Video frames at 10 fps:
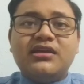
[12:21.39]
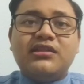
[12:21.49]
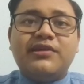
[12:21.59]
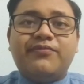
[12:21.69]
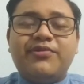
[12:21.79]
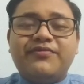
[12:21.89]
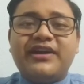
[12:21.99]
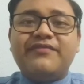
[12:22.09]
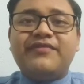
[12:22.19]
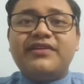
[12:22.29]
They
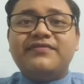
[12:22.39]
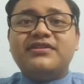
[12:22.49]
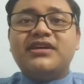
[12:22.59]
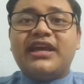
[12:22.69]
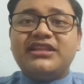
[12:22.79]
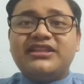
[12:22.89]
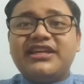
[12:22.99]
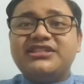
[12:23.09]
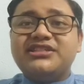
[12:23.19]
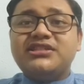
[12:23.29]
provide flavor and
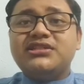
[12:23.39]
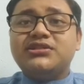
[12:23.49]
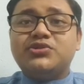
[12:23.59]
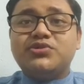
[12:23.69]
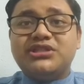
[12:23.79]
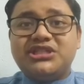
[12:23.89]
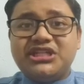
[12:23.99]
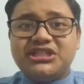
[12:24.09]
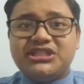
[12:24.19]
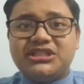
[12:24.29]
texture to the
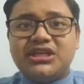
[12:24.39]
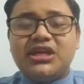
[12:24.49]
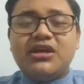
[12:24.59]
cheese.